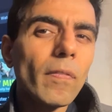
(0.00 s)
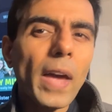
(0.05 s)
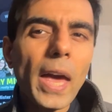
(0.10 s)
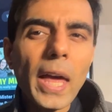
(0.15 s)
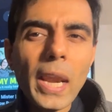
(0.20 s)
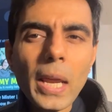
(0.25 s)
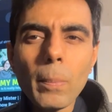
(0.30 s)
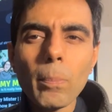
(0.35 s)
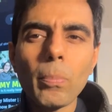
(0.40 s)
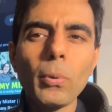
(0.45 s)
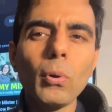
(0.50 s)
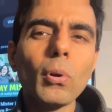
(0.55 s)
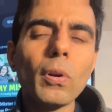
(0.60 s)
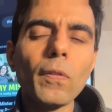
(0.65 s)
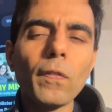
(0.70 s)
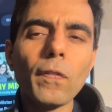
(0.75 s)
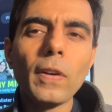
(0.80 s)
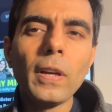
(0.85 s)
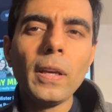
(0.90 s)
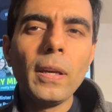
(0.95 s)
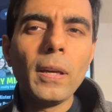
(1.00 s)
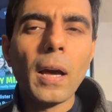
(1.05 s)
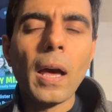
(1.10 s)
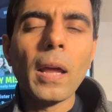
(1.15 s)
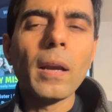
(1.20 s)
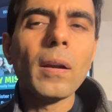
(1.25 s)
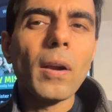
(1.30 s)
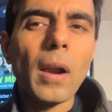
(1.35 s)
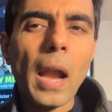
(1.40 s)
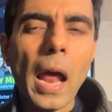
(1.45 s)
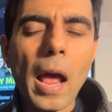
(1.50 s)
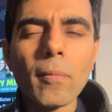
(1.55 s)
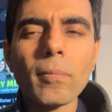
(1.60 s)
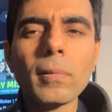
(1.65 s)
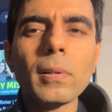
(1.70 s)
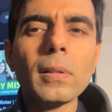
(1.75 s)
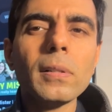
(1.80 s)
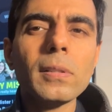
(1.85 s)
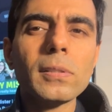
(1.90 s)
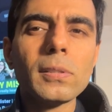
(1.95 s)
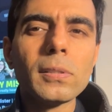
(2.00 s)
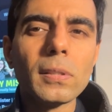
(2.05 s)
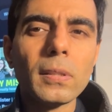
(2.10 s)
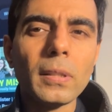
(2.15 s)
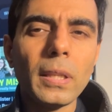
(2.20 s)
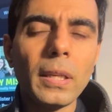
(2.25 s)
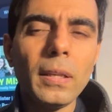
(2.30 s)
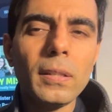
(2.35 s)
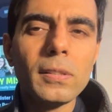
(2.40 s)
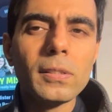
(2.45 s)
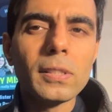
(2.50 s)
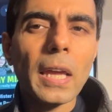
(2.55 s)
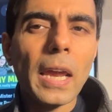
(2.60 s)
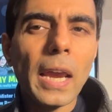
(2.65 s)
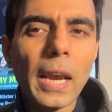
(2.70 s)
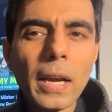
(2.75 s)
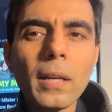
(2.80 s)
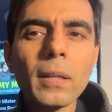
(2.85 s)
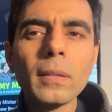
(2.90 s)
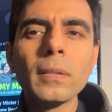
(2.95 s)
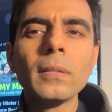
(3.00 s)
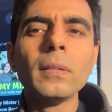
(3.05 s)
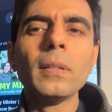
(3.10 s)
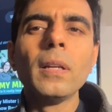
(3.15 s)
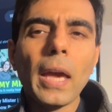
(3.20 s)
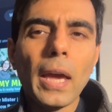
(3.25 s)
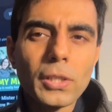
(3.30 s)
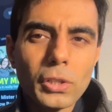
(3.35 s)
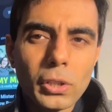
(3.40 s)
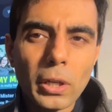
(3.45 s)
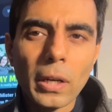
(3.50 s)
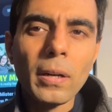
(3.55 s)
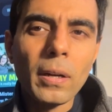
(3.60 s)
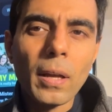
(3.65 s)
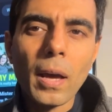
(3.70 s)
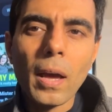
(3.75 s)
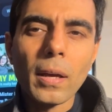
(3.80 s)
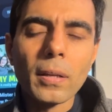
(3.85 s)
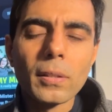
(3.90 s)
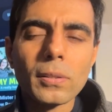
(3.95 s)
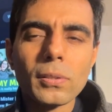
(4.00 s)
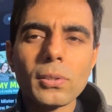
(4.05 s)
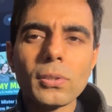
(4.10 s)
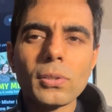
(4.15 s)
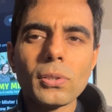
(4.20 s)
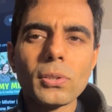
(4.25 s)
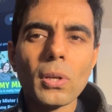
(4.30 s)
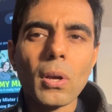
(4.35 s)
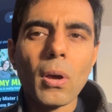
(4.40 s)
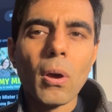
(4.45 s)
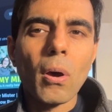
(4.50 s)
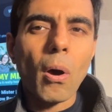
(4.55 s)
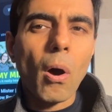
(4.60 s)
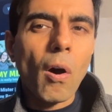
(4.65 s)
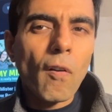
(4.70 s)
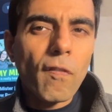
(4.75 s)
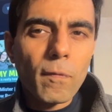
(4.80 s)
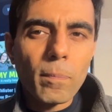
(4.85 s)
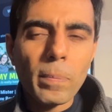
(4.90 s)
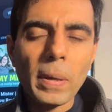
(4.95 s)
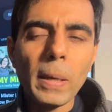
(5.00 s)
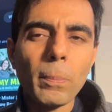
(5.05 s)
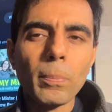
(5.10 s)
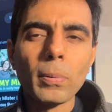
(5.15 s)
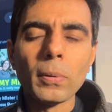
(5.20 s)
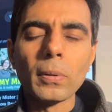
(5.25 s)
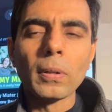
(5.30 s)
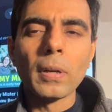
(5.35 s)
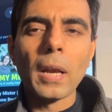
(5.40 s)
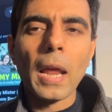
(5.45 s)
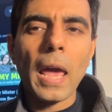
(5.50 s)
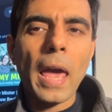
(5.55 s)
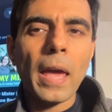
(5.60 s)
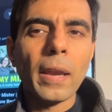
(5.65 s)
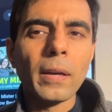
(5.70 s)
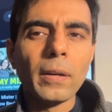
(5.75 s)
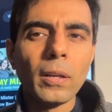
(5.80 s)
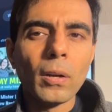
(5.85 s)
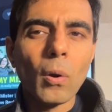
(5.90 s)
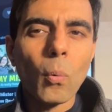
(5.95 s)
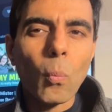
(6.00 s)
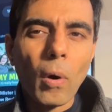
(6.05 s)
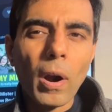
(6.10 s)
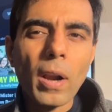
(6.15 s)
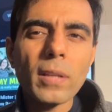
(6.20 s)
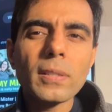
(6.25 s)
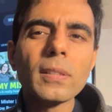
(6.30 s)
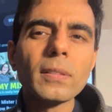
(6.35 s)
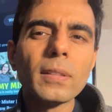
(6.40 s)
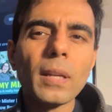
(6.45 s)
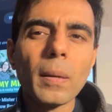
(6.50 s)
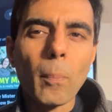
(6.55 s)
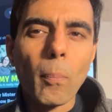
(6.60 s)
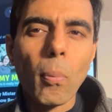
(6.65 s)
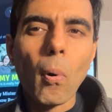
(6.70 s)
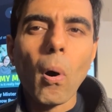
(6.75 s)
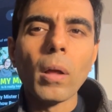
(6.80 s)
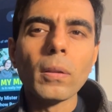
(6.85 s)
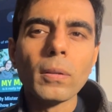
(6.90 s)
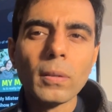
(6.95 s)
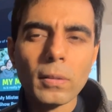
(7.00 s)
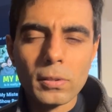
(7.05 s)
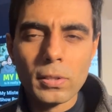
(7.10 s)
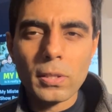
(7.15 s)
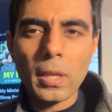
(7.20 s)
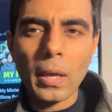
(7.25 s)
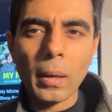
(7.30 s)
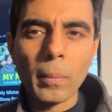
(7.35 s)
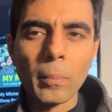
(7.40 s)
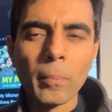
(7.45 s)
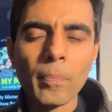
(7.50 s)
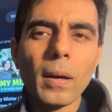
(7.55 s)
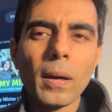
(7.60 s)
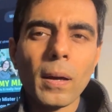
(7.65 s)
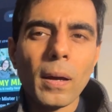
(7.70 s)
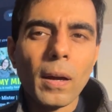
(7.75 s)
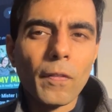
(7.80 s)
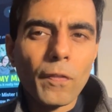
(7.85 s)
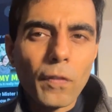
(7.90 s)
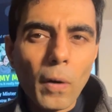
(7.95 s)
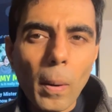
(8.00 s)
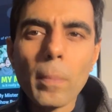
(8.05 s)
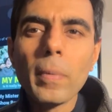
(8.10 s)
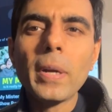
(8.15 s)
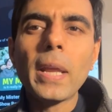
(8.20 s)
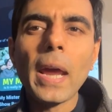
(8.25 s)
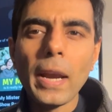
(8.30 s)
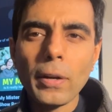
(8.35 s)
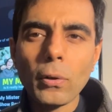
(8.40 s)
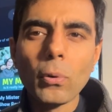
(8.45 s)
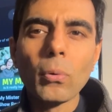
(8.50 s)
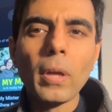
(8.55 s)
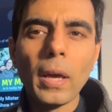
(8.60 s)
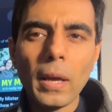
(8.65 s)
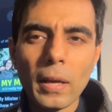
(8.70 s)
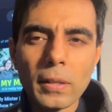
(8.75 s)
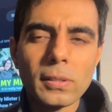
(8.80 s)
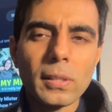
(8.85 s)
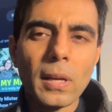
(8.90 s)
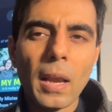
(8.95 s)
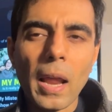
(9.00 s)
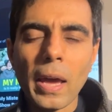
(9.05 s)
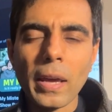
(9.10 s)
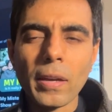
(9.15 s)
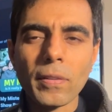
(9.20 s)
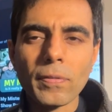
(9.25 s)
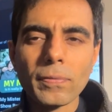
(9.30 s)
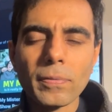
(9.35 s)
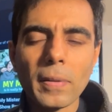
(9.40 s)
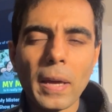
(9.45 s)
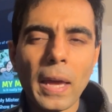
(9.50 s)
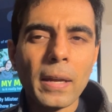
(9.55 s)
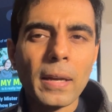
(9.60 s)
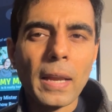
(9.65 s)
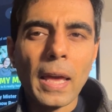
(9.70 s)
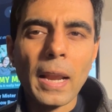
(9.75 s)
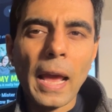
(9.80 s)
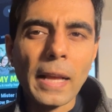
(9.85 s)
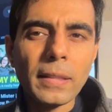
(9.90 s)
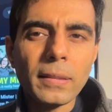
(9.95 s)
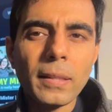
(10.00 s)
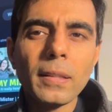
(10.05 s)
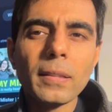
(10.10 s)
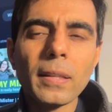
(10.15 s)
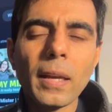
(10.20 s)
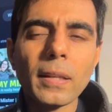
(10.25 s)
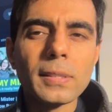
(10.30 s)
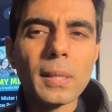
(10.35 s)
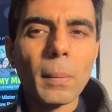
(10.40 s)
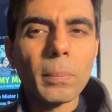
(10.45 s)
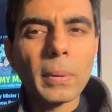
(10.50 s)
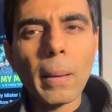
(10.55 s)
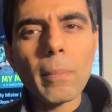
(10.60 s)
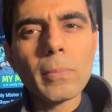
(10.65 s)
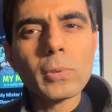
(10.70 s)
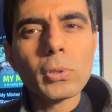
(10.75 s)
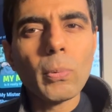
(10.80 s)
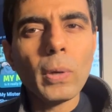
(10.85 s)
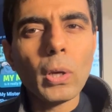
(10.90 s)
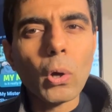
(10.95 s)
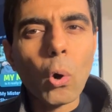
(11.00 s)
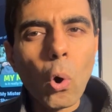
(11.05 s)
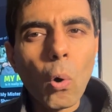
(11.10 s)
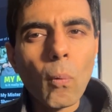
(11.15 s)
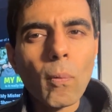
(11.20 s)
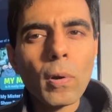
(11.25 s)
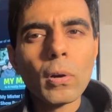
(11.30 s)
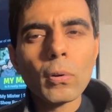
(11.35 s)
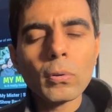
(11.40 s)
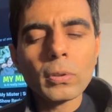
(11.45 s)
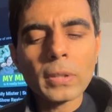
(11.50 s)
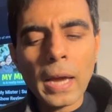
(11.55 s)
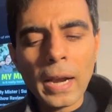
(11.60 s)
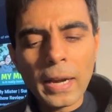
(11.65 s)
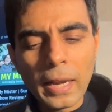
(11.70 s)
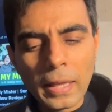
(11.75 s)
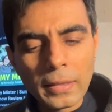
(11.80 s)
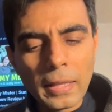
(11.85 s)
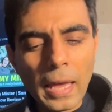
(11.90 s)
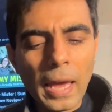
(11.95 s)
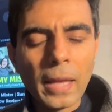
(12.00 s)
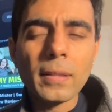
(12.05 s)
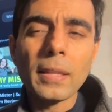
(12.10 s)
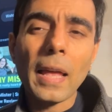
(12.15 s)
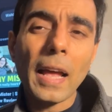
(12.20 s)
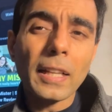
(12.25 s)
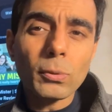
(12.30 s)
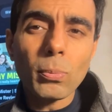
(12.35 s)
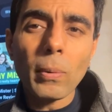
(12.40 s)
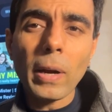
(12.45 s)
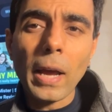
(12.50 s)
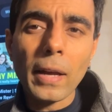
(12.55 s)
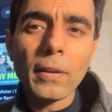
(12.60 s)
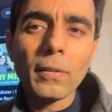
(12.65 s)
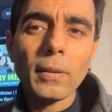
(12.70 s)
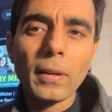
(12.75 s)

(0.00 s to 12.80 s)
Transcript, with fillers: very beautifully unravels these hidden agendas uh, of people and you know what is it that bothers them uh, from day to day day's life. And, and I think that sometimes we overlook that. And, and that's why I